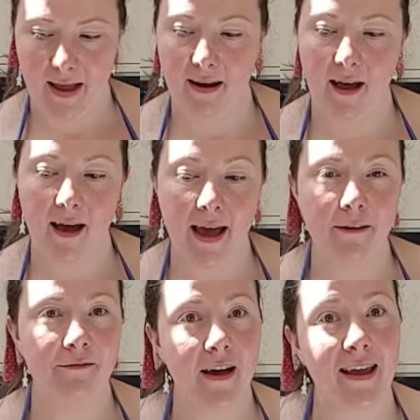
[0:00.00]
And
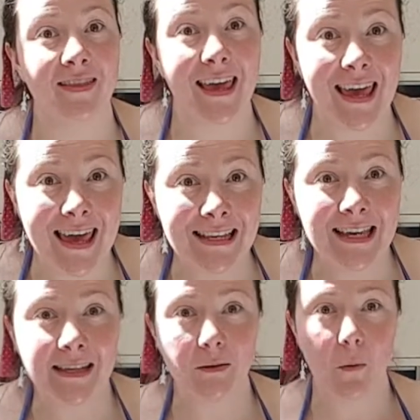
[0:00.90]
I find the
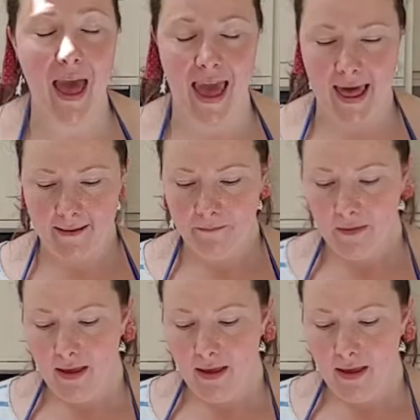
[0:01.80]
easiest way,